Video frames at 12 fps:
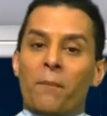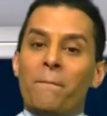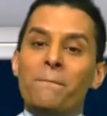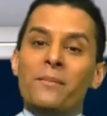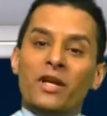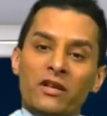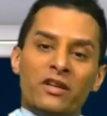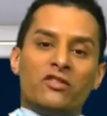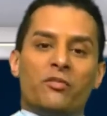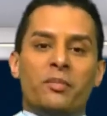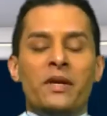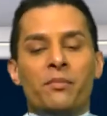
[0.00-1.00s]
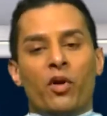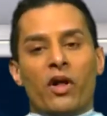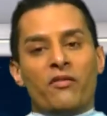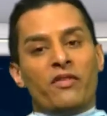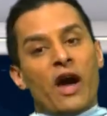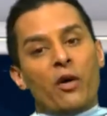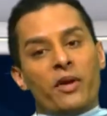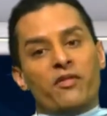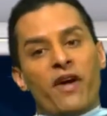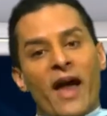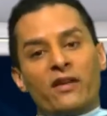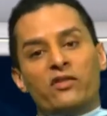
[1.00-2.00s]
millions of people have now been
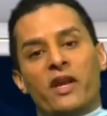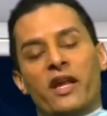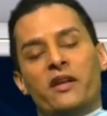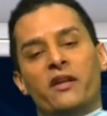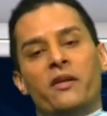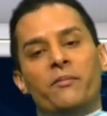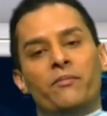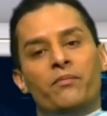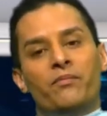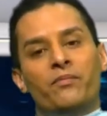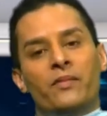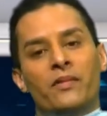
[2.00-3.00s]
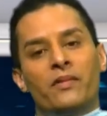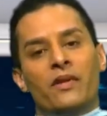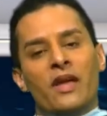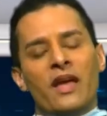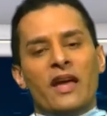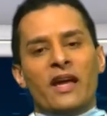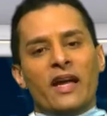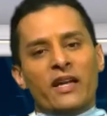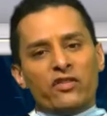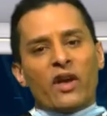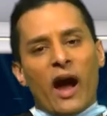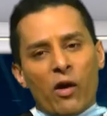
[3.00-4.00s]
vaccinated.
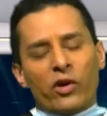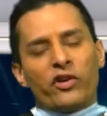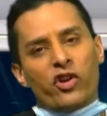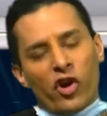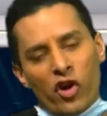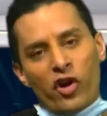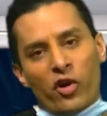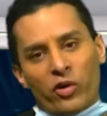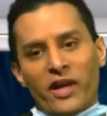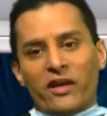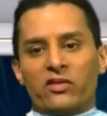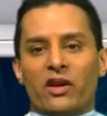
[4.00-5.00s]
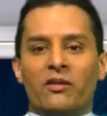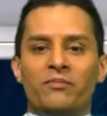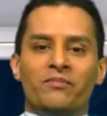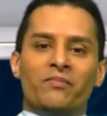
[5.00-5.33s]
It's our turn, Odessa.